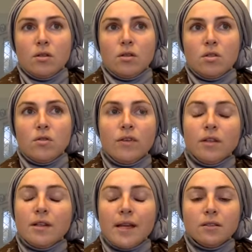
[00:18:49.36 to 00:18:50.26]
do you feel
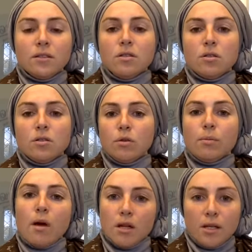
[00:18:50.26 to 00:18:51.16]
connected to your
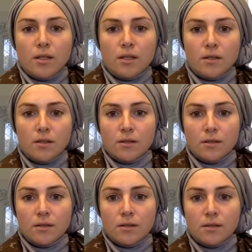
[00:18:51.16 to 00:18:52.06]
body
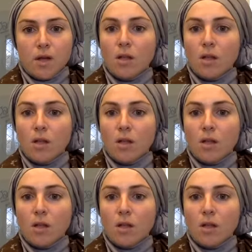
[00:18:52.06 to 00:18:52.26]
mm.